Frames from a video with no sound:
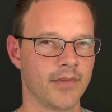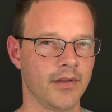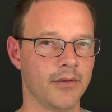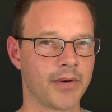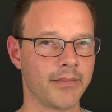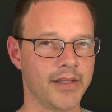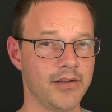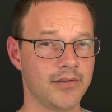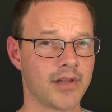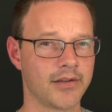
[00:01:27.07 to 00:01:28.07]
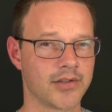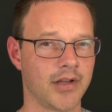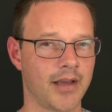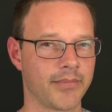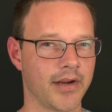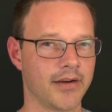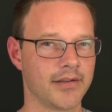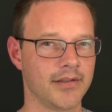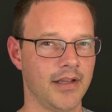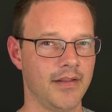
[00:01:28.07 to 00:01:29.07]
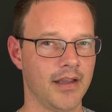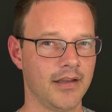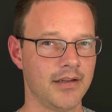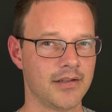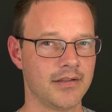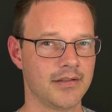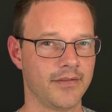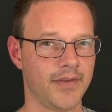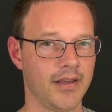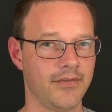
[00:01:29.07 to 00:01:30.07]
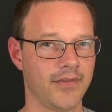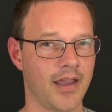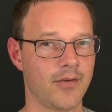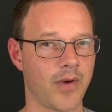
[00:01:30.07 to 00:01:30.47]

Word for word: you'll probably use logical operators in the conditions of if and